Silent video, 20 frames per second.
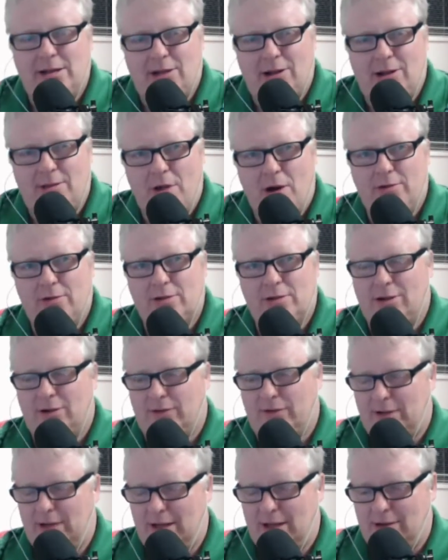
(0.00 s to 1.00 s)
Like Microsoft
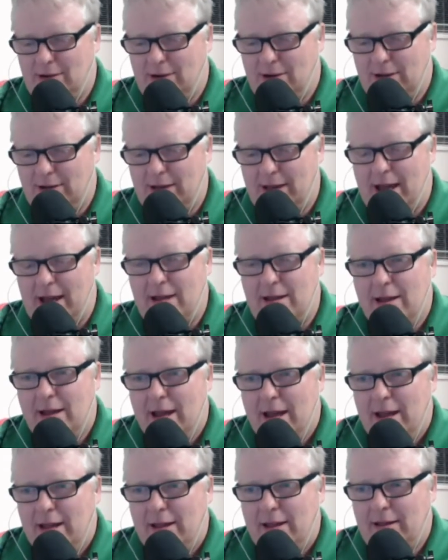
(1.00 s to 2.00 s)
decide they
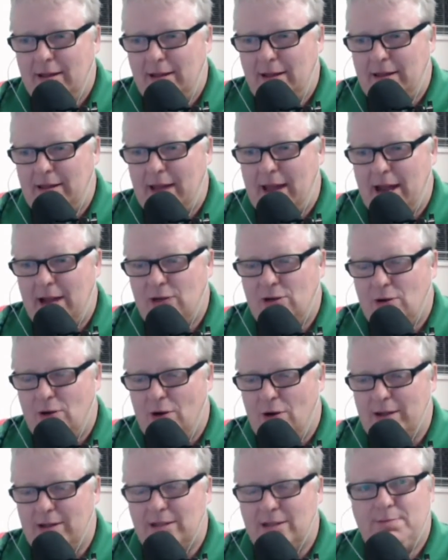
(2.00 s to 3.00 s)

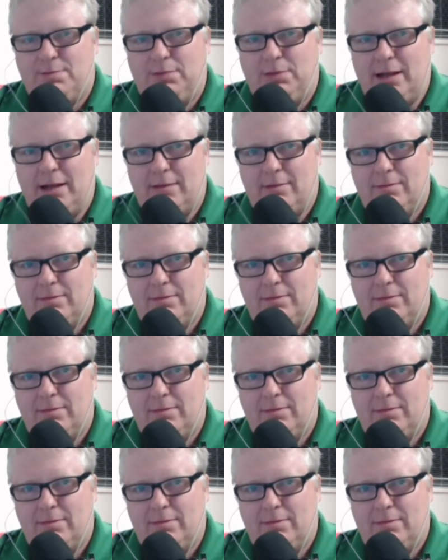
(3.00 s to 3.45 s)
try and split